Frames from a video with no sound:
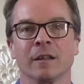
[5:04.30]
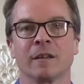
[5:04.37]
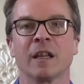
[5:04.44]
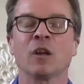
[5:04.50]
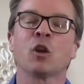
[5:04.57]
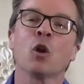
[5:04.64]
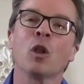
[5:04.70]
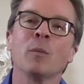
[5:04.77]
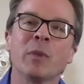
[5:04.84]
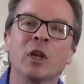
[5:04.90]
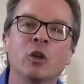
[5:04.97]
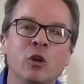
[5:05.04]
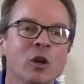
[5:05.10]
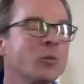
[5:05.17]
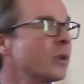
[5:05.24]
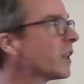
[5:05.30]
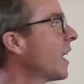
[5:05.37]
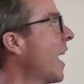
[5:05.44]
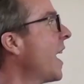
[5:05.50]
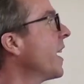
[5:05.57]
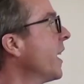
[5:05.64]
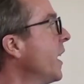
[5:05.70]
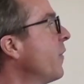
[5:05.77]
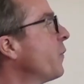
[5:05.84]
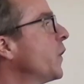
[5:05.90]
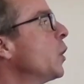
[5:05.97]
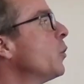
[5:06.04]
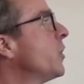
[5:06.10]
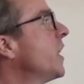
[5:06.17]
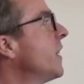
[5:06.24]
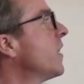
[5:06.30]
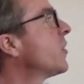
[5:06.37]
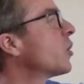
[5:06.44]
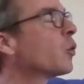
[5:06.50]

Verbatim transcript: that you could only be good with God if you did this,